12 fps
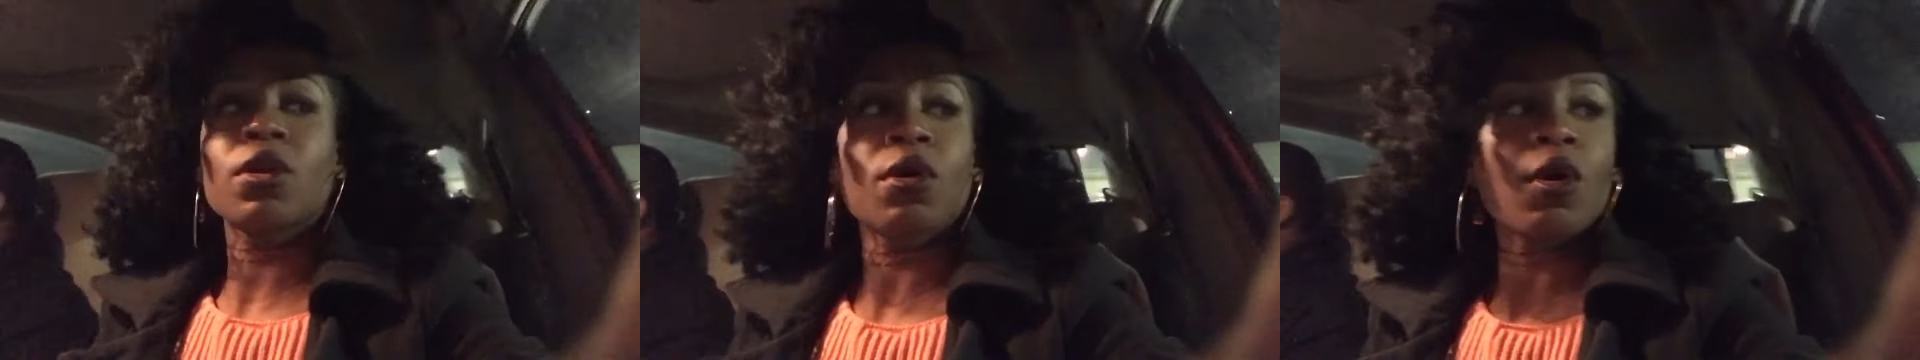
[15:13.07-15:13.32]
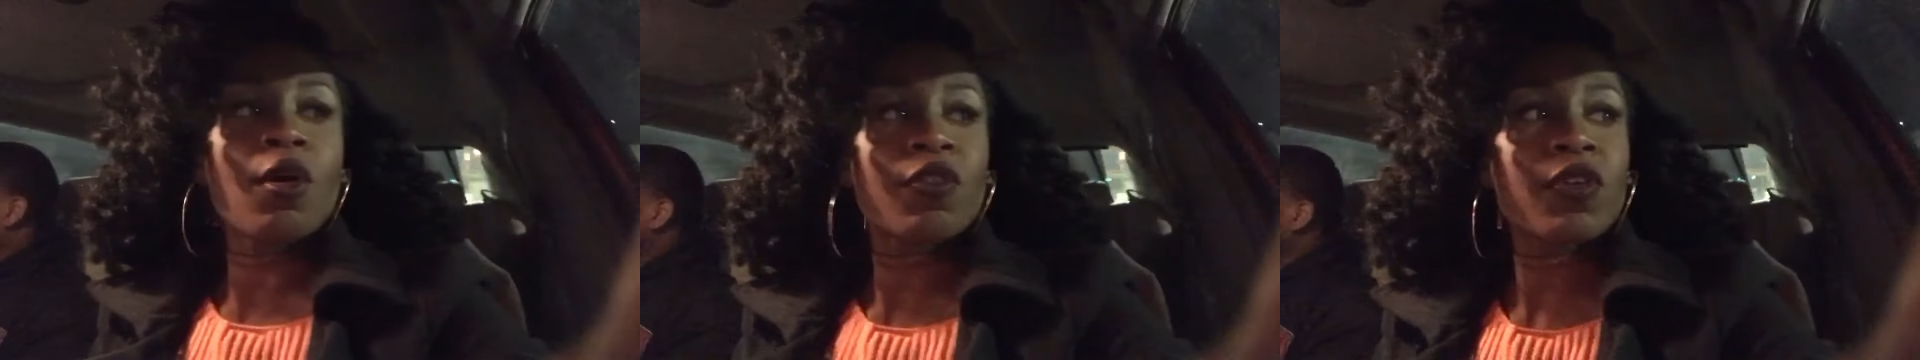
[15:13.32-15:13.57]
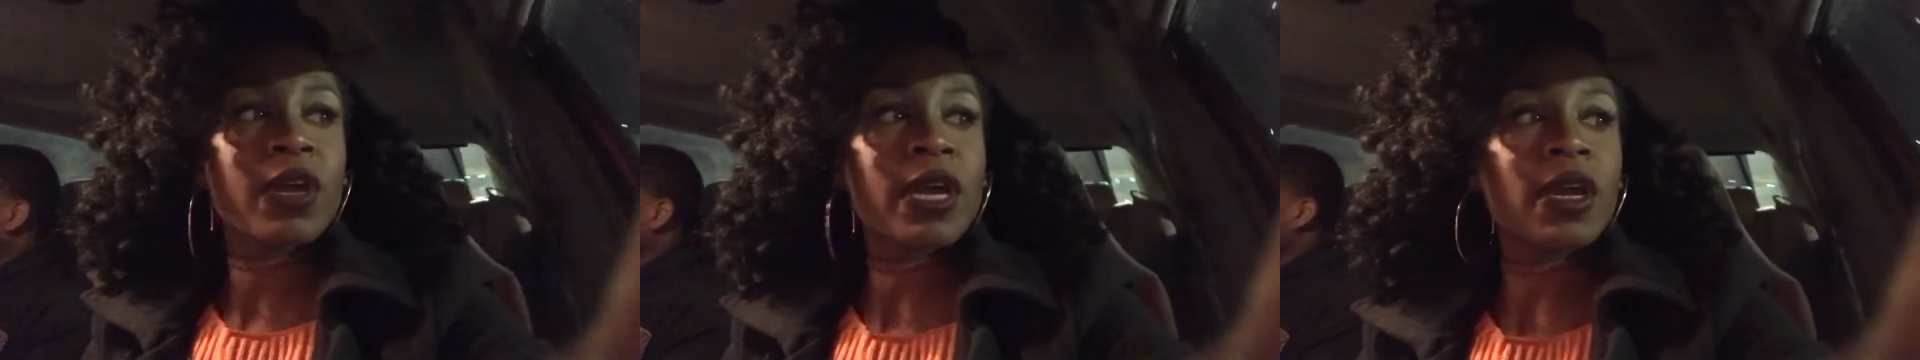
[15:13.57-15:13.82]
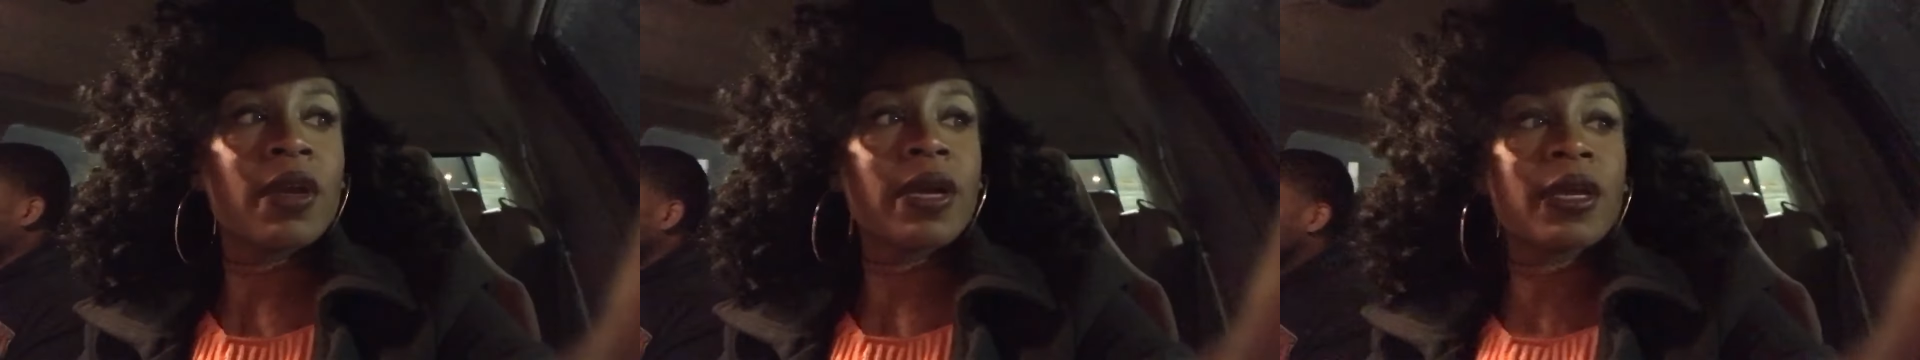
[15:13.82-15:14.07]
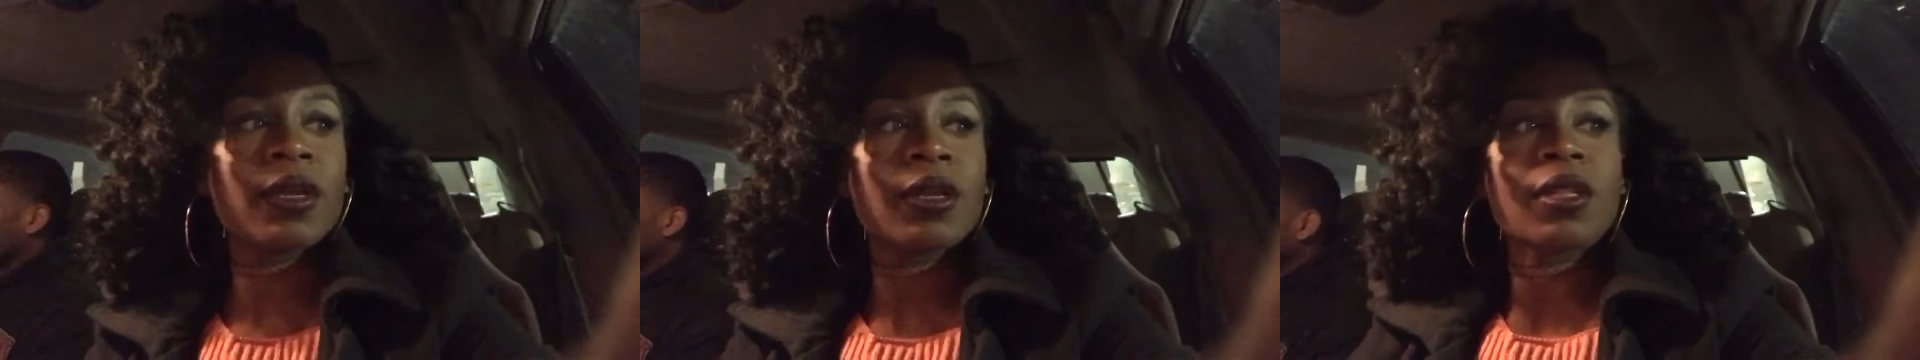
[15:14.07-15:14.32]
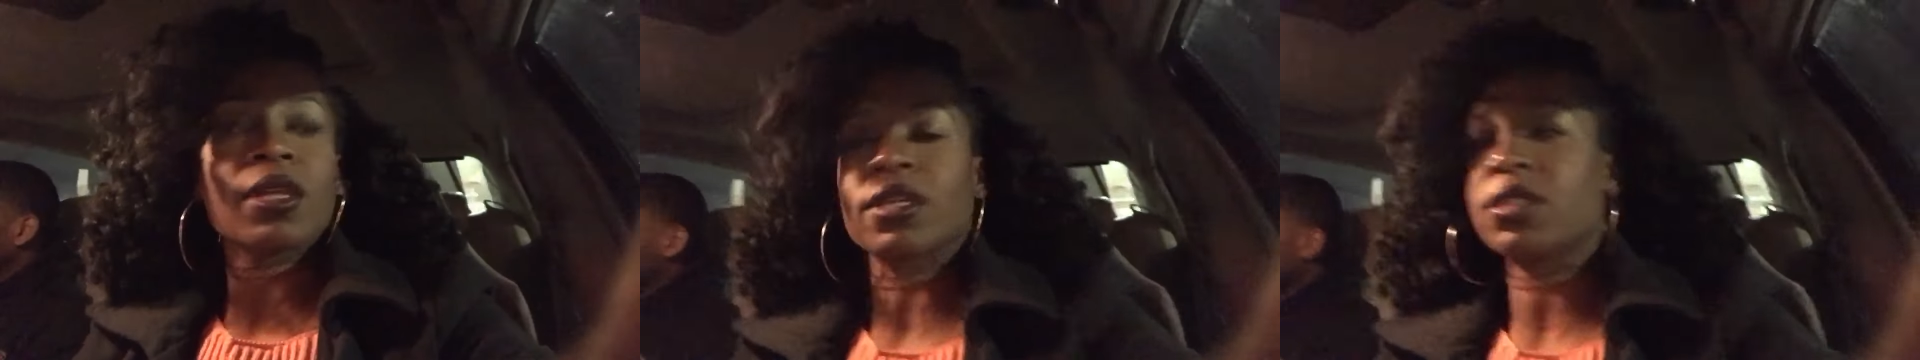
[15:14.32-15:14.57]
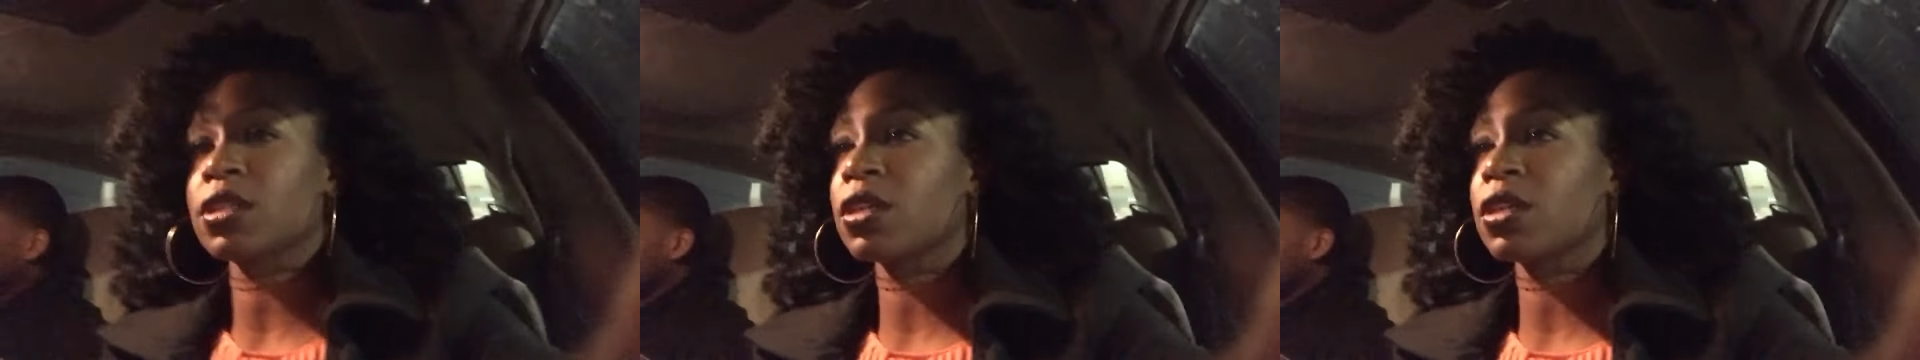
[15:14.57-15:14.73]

you're over here in this,